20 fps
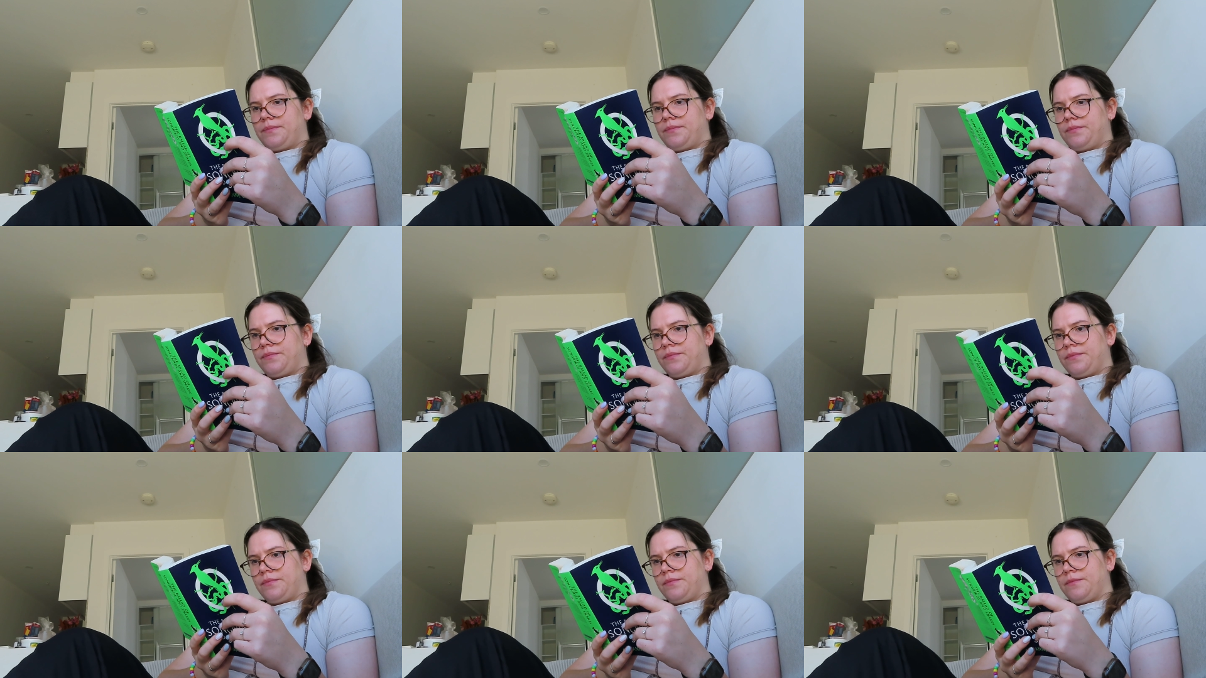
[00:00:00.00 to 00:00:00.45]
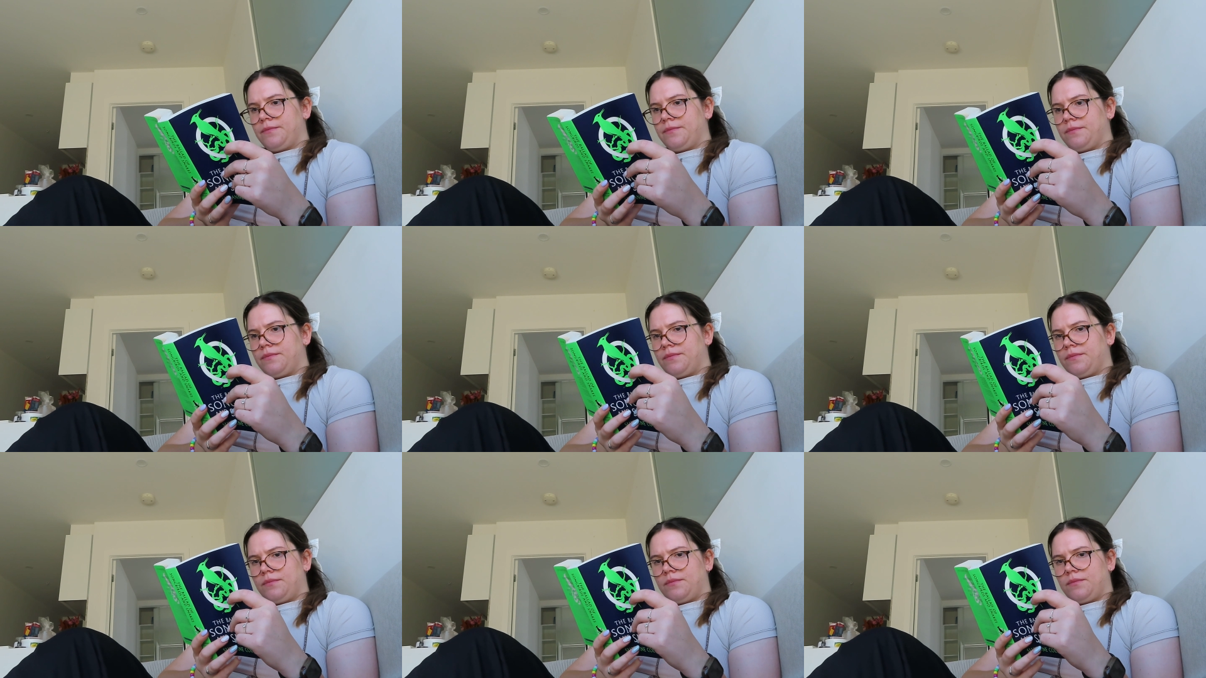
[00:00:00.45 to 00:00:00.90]

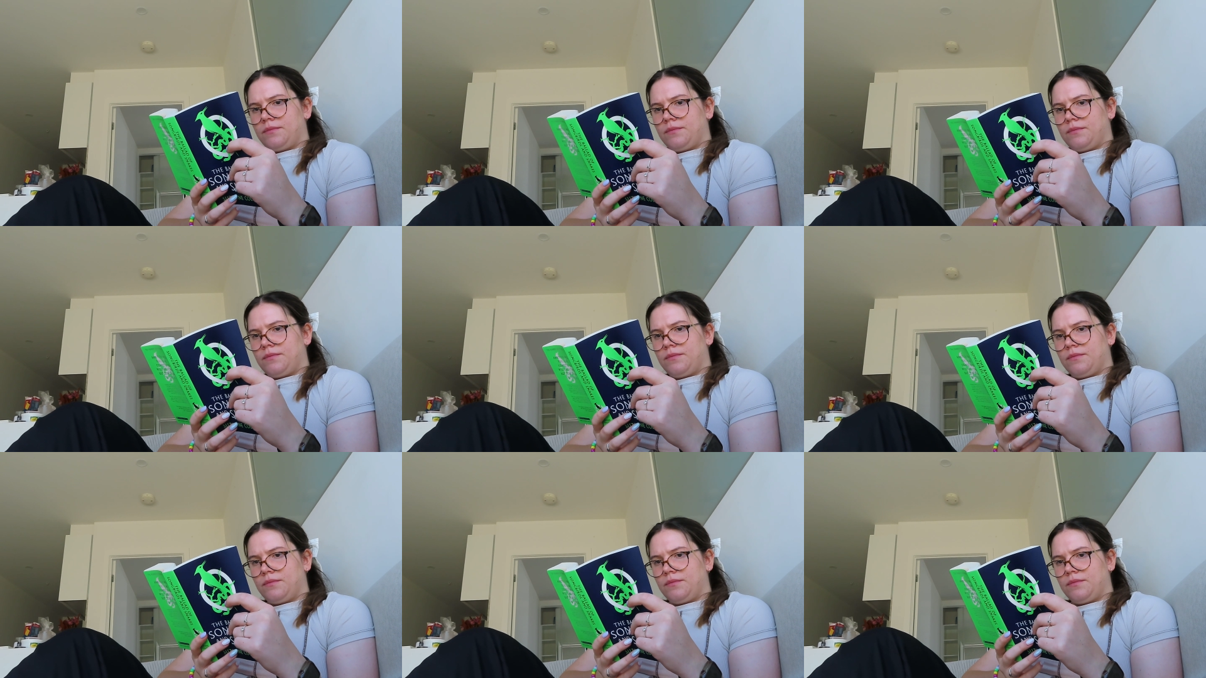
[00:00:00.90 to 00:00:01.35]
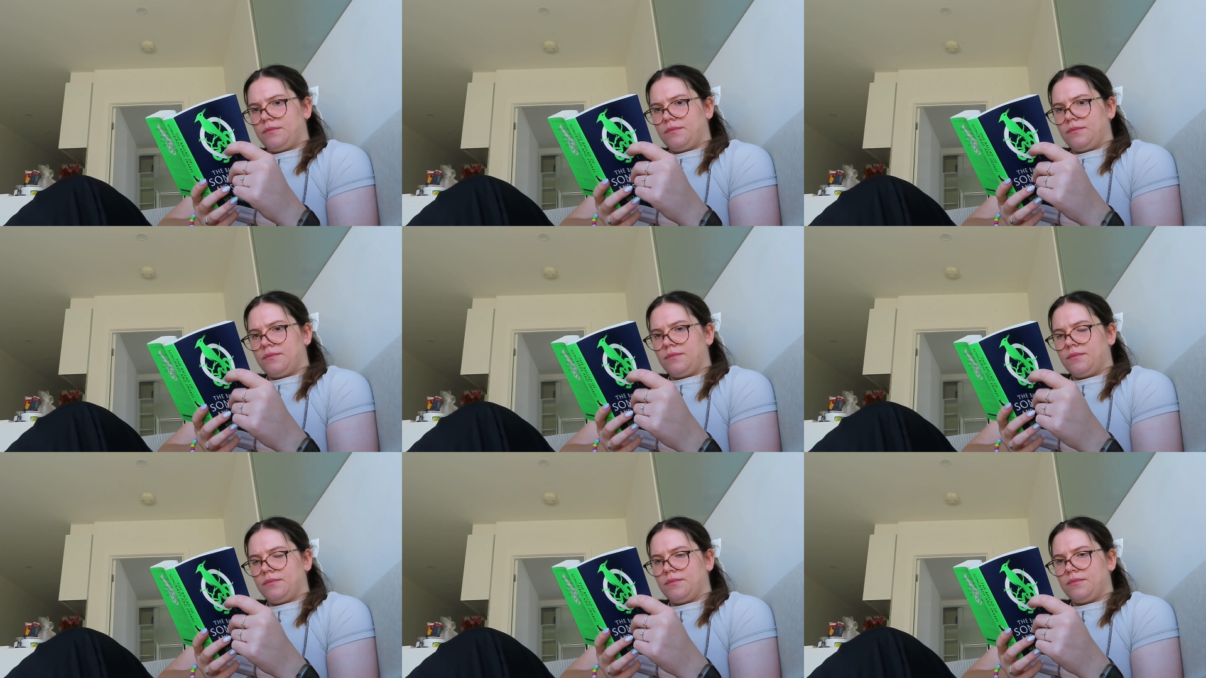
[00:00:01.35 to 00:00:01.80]

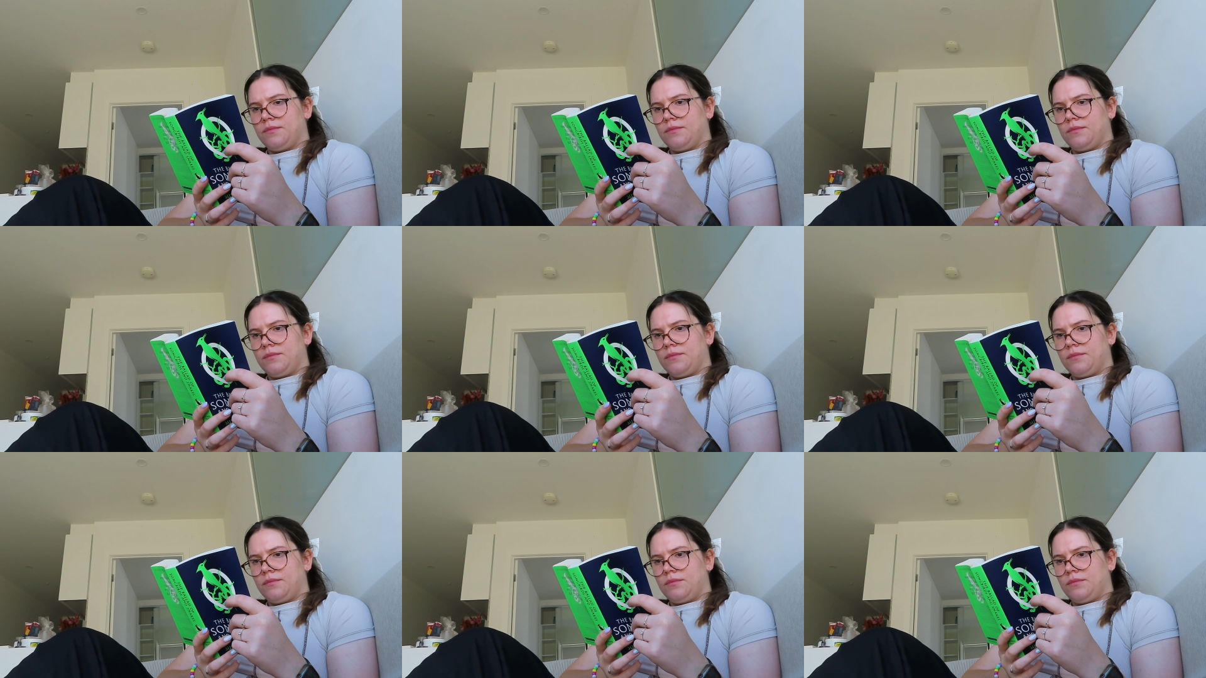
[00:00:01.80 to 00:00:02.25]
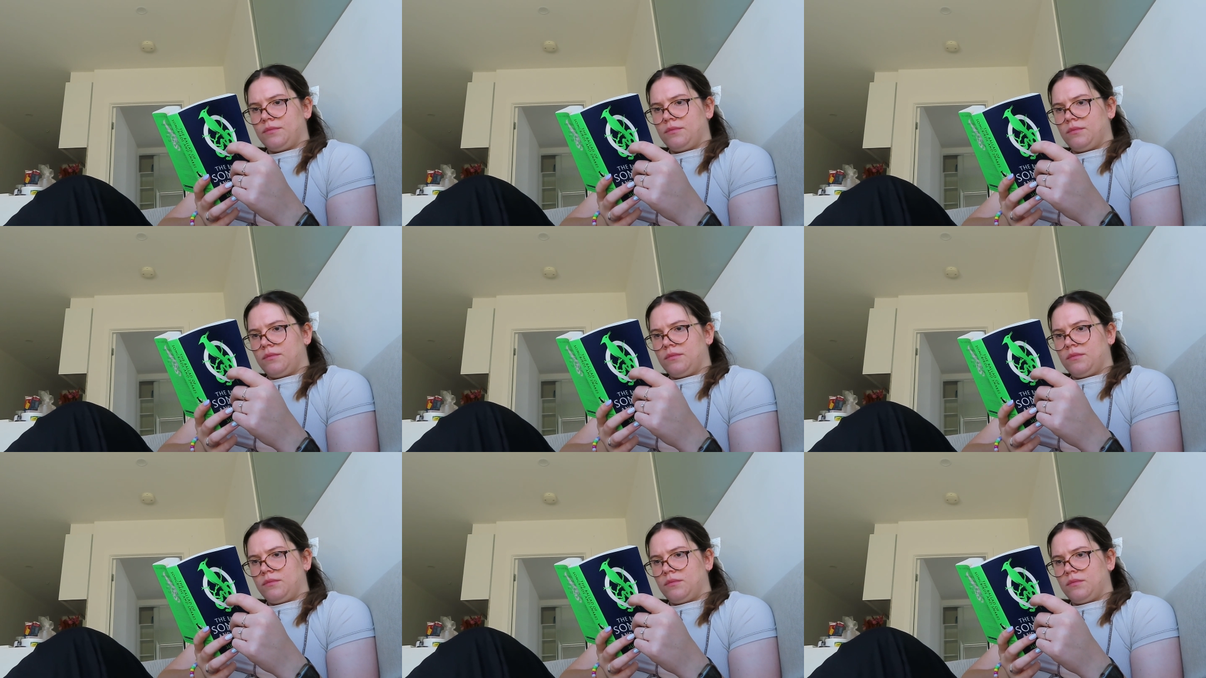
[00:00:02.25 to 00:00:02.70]

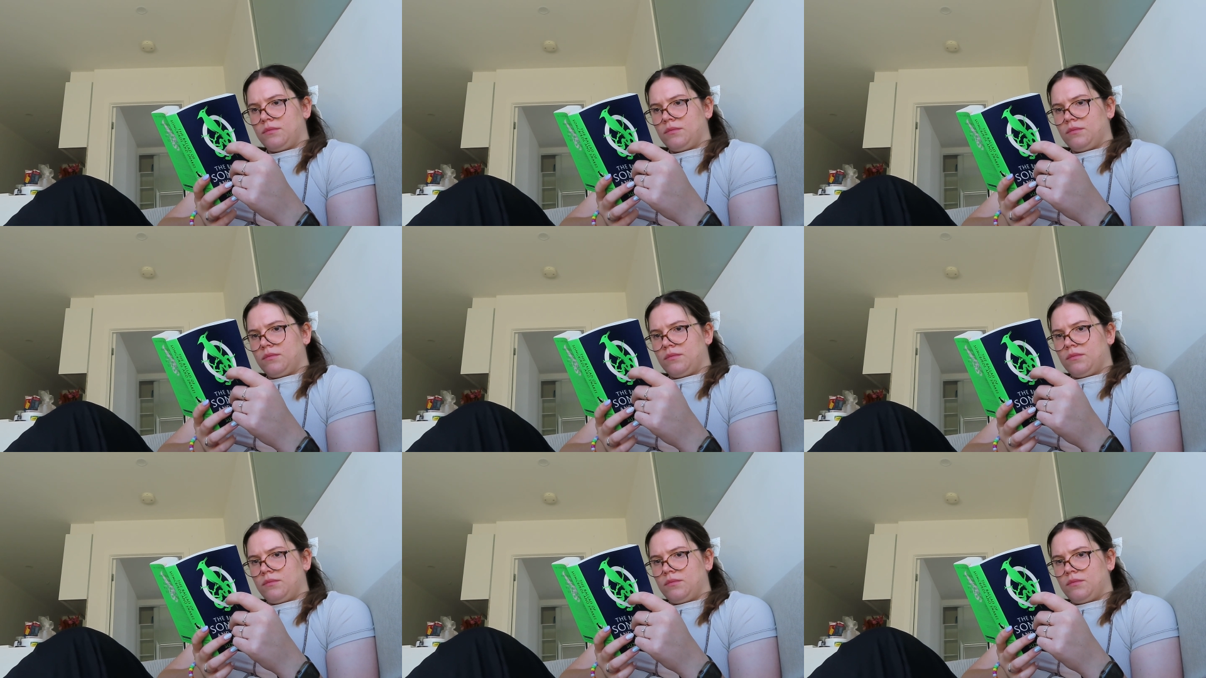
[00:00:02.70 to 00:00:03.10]
Nothing is said.